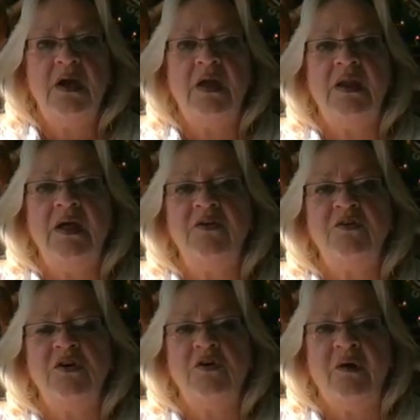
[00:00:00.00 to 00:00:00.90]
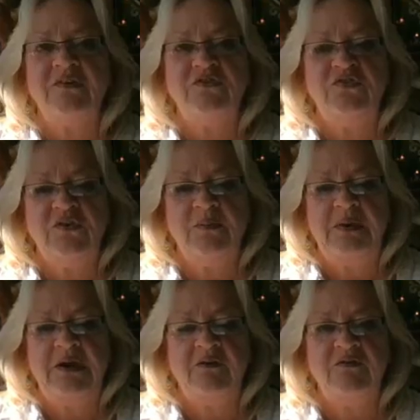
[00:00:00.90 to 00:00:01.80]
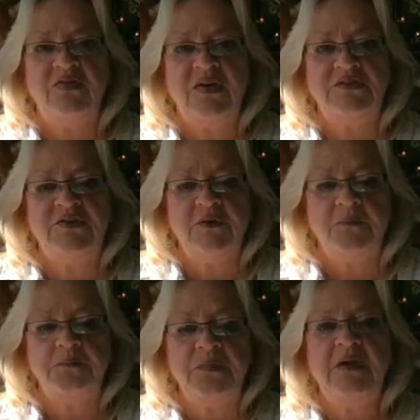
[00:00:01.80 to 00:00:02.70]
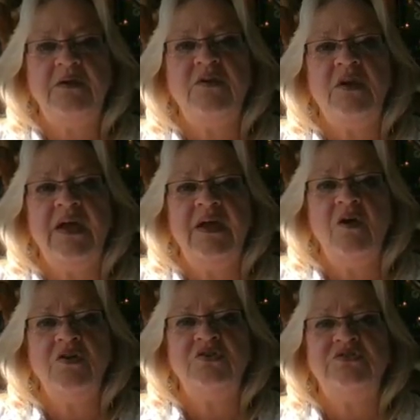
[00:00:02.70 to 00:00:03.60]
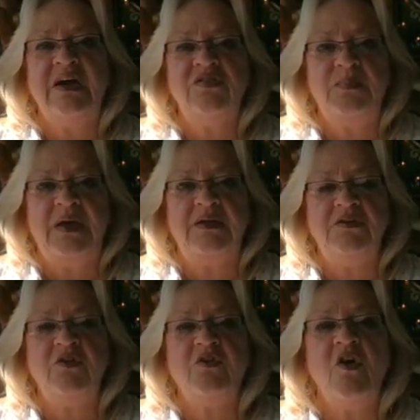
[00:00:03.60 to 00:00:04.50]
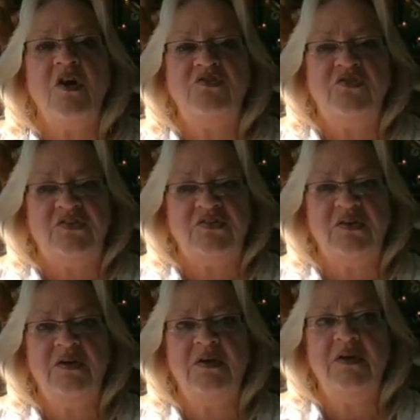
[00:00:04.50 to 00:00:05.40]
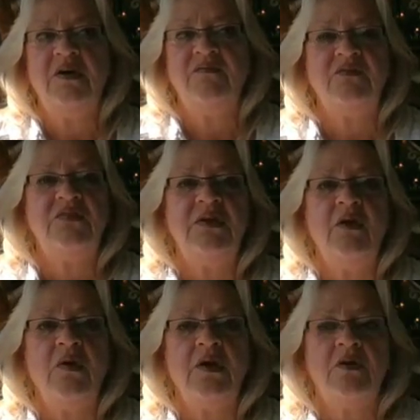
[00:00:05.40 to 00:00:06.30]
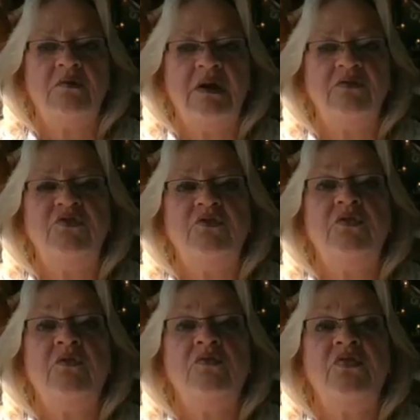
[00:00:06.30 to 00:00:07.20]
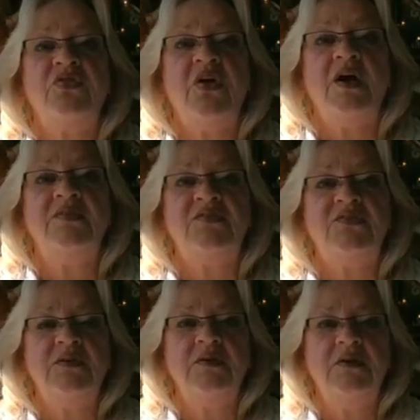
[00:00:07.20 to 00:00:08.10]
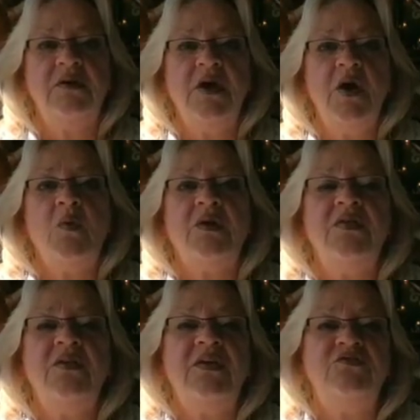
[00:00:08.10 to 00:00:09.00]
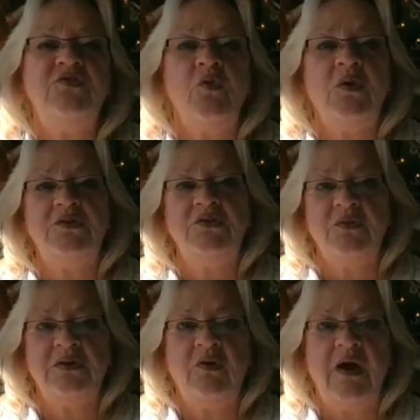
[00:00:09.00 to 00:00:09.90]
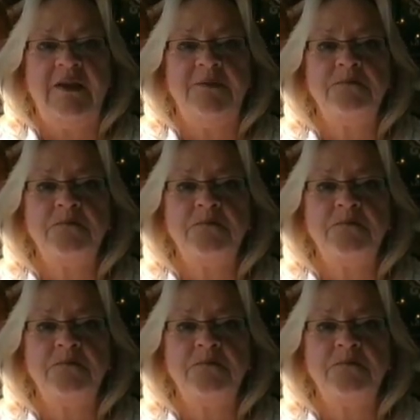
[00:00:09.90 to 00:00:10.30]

And another good question to compare everything to. If you're laying on your deathbed and you're conscious of everything going on around you and your own thoughts, what are the things you're going to regret?